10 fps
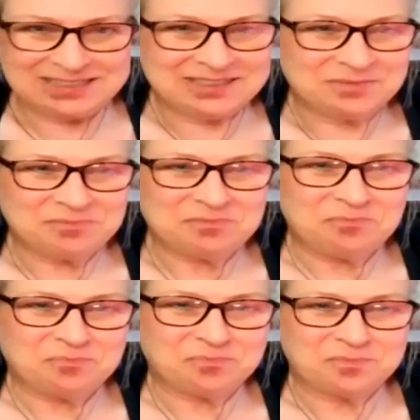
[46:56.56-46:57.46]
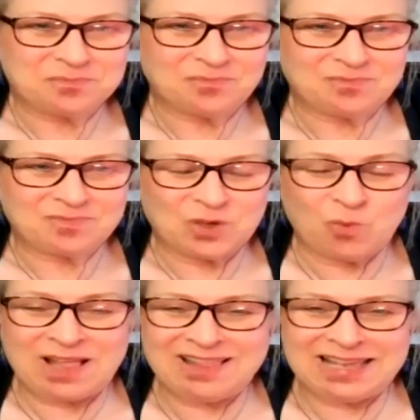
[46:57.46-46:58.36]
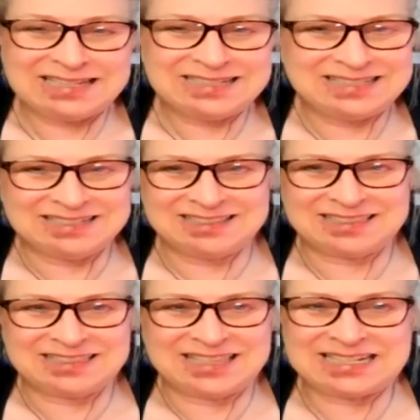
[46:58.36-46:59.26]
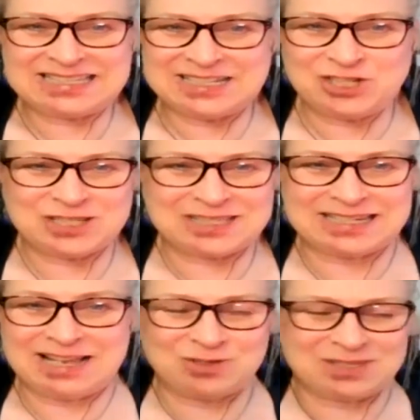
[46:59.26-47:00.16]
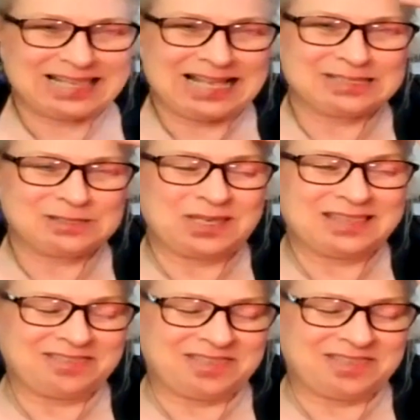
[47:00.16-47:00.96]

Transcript: Yes. Well, and yeah. LinkedIn just announced last week that